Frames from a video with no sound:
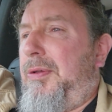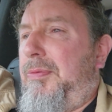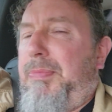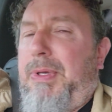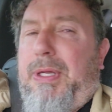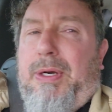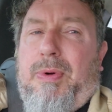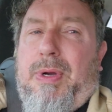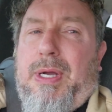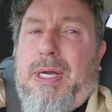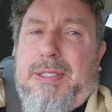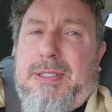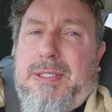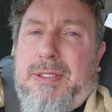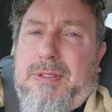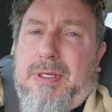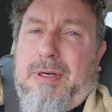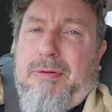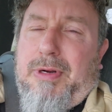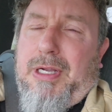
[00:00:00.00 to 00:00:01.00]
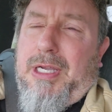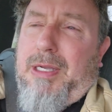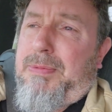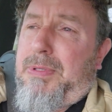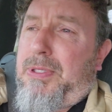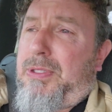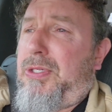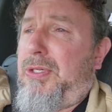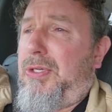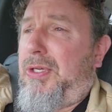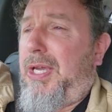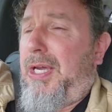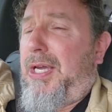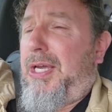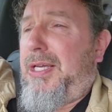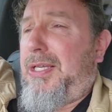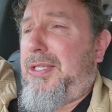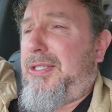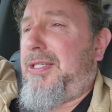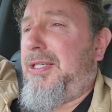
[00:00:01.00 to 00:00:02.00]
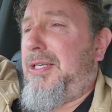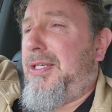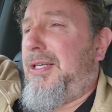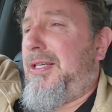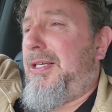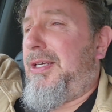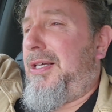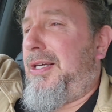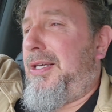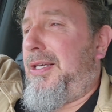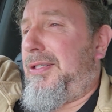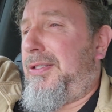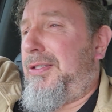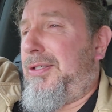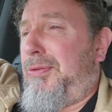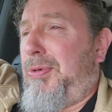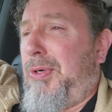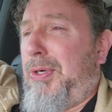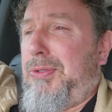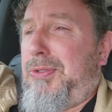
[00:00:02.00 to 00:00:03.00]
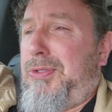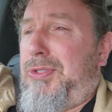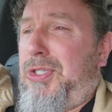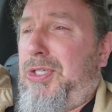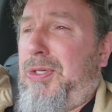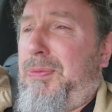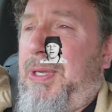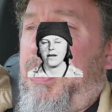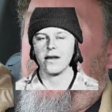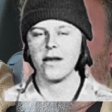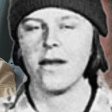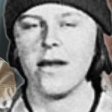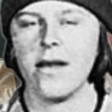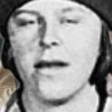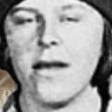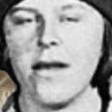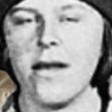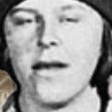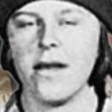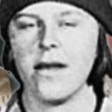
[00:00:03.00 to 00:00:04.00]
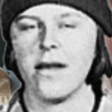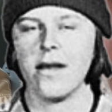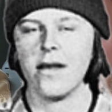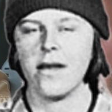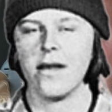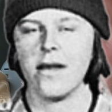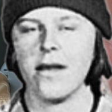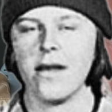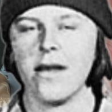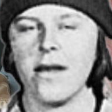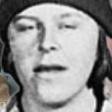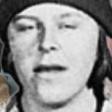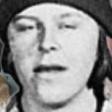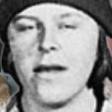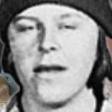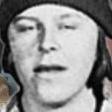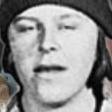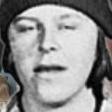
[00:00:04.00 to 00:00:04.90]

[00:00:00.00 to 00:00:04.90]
Been a while since I rapped at you guys, to quote Jim Anchower from The Onion.